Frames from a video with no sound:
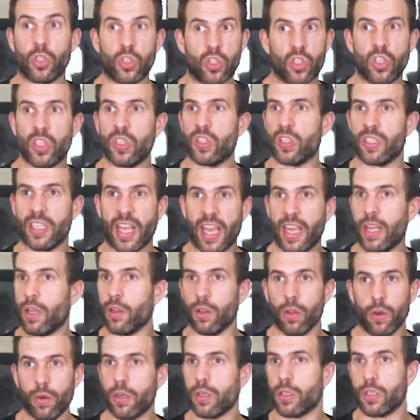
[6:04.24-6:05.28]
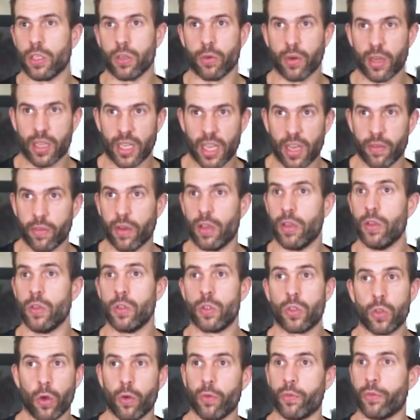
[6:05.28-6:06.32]
which just take longer to recover.
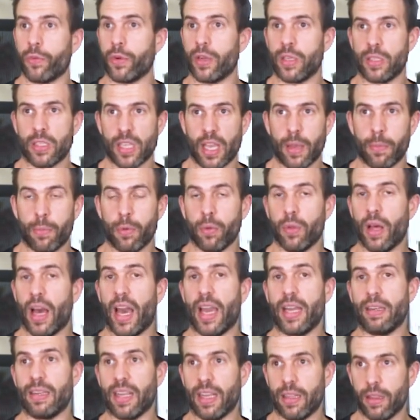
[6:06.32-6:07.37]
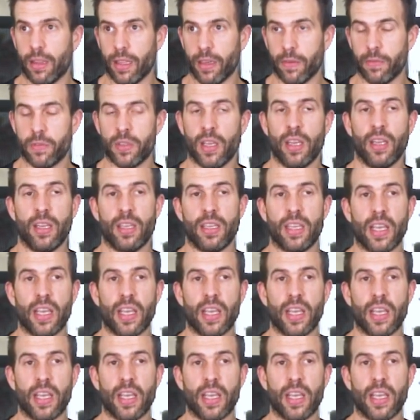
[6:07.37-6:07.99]
So for example, a deadlift.